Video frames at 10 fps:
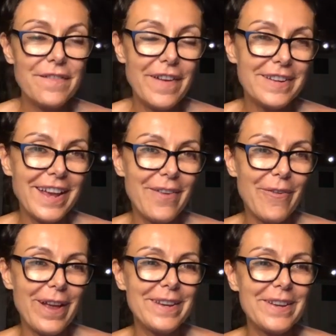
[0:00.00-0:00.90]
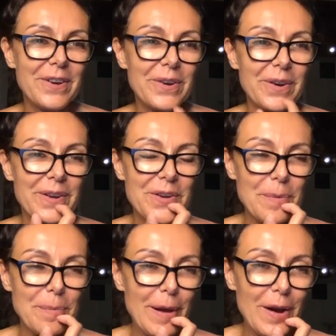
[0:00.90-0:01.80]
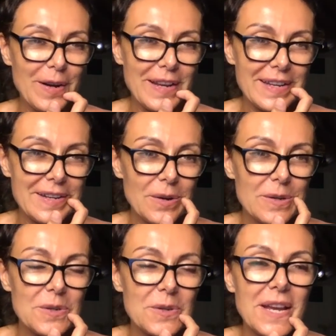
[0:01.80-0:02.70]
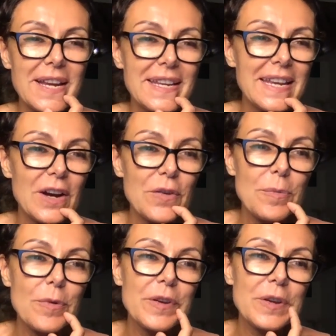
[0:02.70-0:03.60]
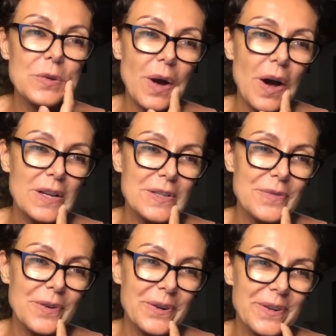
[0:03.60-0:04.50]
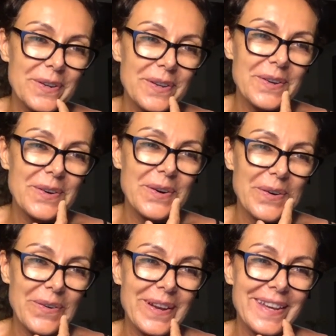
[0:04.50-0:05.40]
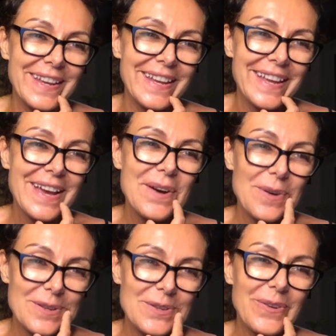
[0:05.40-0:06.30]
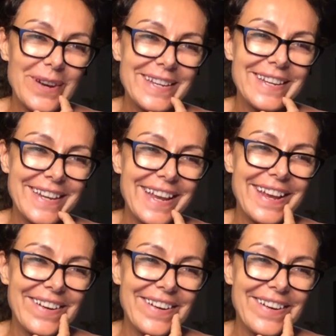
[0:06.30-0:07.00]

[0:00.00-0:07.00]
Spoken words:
fact, I read in your blog that also the idea of moving to Oxford was already there.